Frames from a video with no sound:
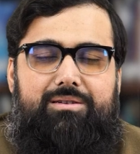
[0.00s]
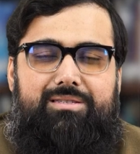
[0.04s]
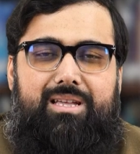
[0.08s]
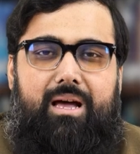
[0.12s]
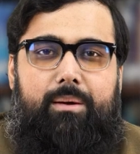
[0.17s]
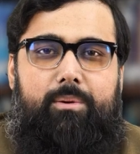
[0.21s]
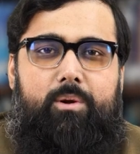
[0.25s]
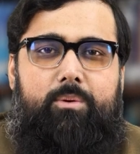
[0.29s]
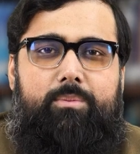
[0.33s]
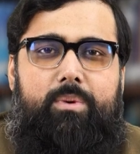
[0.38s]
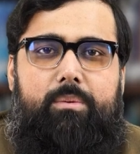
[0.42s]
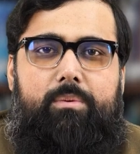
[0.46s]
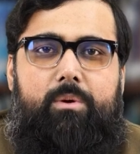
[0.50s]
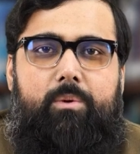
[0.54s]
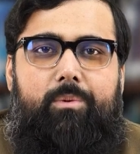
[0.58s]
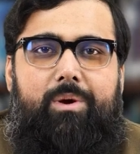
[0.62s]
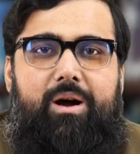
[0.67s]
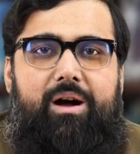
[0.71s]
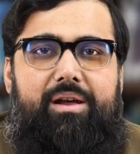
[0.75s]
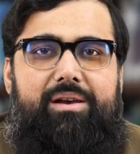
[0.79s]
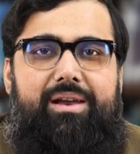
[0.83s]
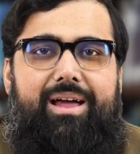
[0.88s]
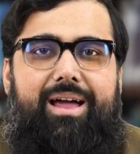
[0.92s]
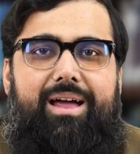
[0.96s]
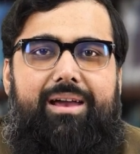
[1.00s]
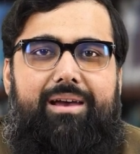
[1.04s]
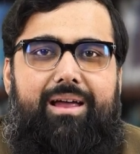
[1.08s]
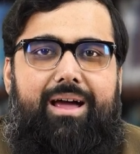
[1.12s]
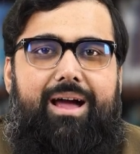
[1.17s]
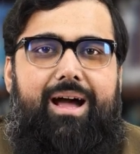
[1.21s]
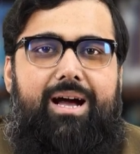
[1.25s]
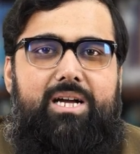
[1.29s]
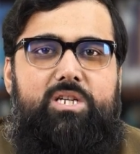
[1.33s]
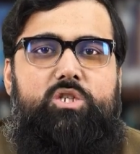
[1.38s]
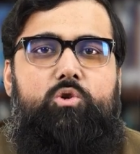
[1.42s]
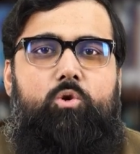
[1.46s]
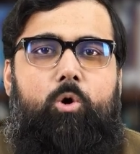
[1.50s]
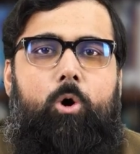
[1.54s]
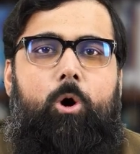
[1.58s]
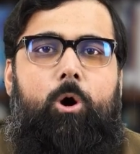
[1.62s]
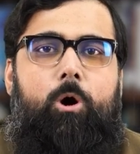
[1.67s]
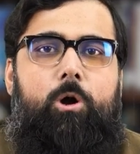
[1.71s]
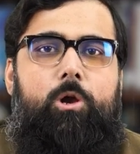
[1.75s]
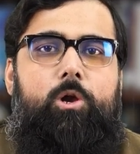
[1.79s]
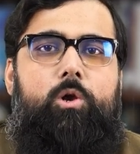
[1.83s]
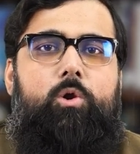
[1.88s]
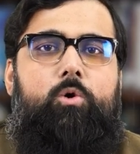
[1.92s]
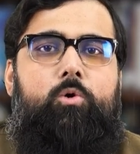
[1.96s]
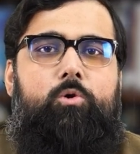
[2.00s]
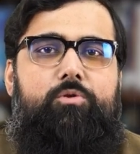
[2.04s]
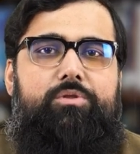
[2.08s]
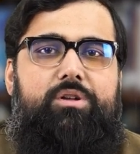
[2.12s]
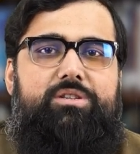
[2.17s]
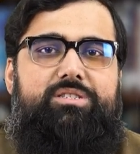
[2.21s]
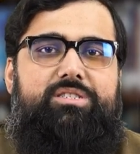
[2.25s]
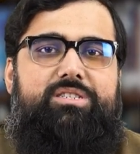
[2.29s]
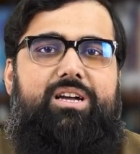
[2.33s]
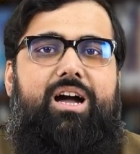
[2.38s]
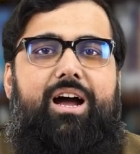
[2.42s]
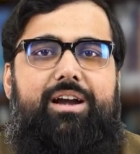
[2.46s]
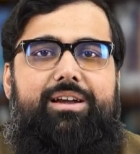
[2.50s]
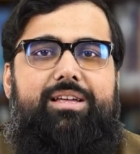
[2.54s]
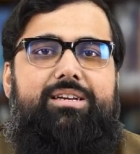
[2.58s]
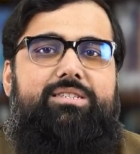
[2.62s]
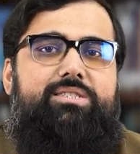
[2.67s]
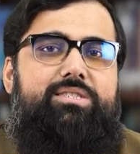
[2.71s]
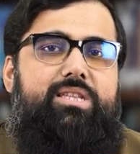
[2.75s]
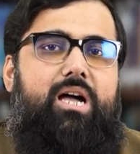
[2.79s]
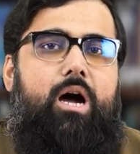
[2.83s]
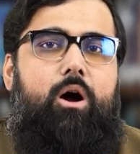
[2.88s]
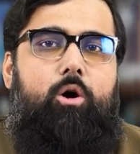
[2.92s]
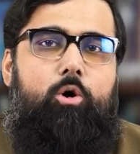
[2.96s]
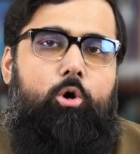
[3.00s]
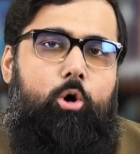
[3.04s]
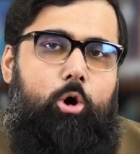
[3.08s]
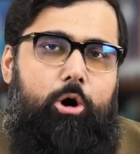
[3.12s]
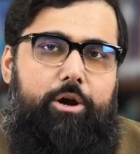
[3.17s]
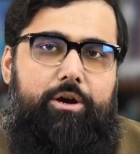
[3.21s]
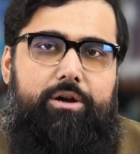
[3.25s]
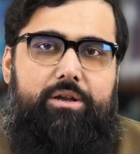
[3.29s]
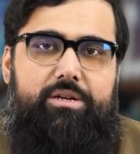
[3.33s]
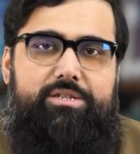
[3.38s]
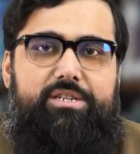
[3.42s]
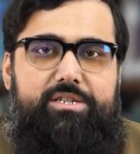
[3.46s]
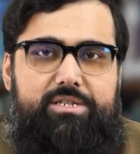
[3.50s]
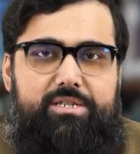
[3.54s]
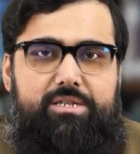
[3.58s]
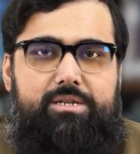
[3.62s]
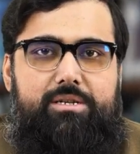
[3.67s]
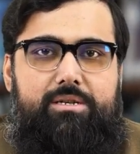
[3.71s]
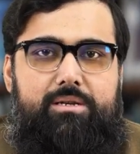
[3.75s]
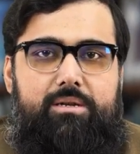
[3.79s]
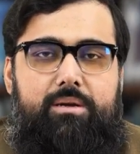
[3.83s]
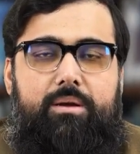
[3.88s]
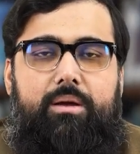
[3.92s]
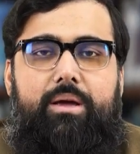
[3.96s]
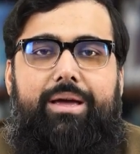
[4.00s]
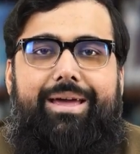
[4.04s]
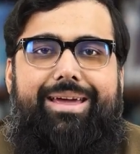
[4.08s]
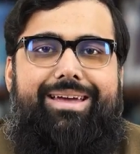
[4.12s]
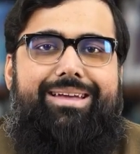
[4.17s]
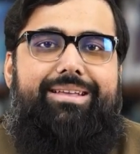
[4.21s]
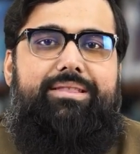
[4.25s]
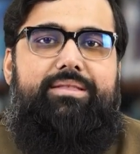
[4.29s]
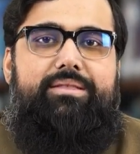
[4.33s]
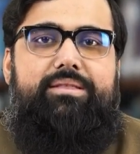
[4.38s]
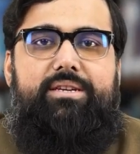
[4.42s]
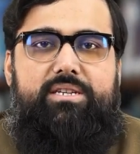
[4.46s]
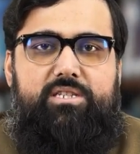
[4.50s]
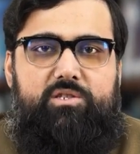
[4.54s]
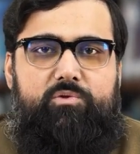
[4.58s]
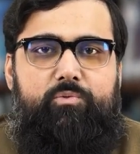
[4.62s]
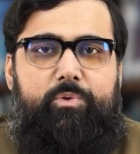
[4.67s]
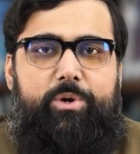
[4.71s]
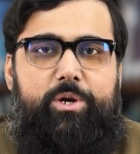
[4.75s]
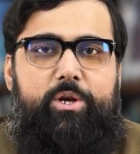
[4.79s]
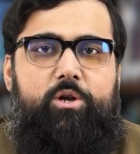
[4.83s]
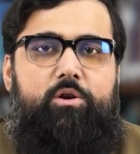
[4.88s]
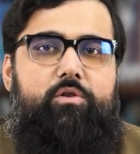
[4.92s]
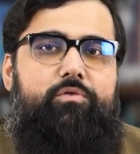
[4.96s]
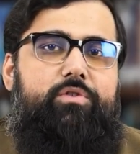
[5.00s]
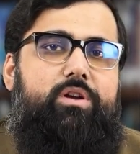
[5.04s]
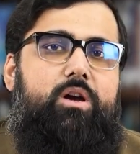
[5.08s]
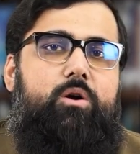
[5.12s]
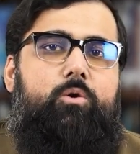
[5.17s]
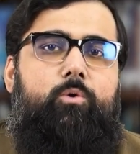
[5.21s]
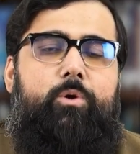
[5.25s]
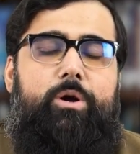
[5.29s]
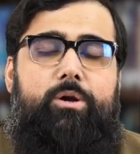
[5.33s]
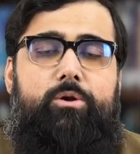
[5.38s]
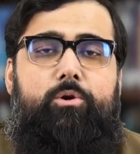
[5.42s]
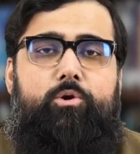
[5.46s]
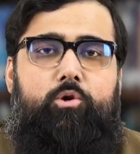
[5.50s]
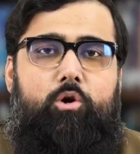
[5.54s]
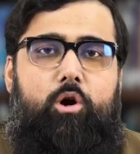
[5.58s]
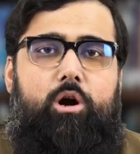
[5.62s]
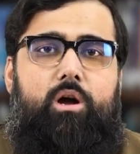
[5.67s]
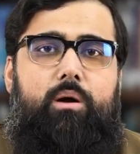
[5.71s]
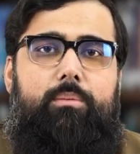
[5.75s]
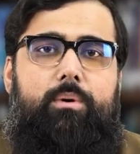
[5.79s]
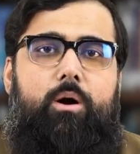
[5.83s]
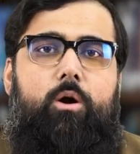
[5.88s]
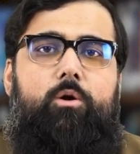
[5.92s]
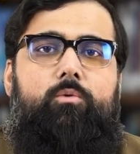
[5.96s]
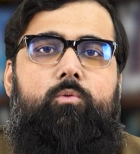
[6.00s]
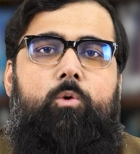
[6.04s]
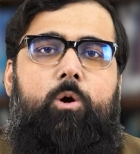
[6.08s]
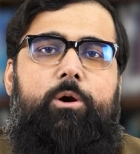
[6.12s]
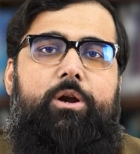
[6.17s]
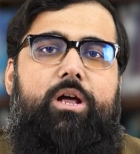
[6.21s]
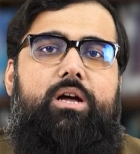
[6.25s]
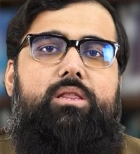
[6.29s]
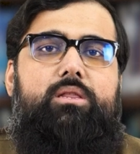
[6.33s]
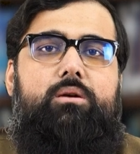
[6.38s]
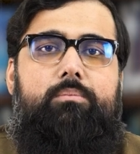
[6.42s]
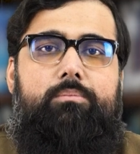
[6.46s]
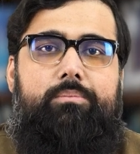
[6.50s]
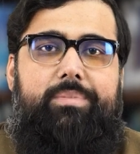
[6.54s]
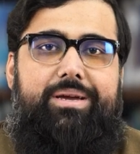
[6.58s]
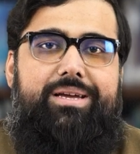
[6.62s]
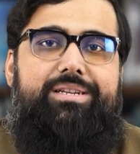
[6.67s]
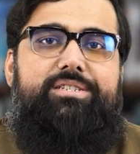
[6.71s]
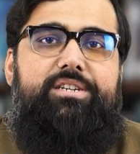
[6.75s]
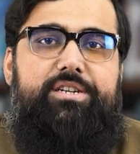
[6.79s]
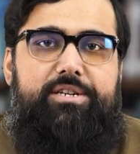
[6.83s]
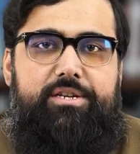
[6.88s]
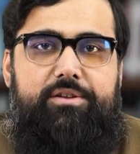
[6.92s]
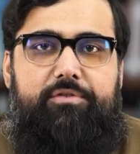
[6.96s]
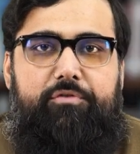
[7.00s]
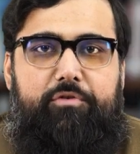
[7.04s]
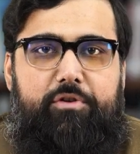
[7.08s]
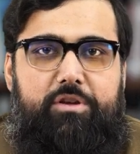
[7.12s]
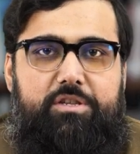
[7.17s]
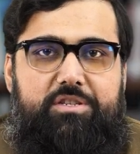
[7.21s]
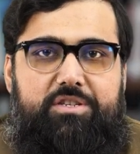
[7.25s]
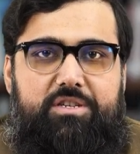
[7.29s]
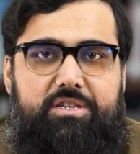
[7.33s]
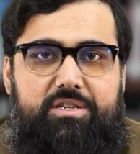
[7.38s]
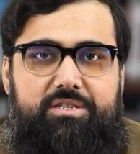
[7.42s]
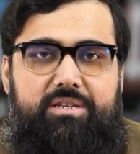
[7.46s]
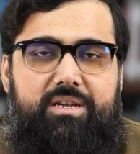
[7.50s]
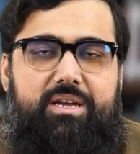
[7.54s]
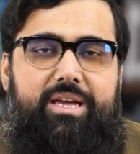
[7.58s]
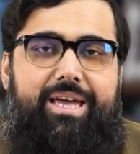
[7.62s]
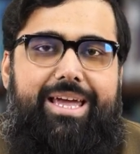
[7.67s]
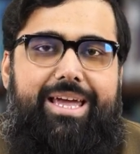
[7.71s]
Assalamualaikum everyone, and as you all know, the SAT has now gone digital. In this video we are going to talk about what are the major differences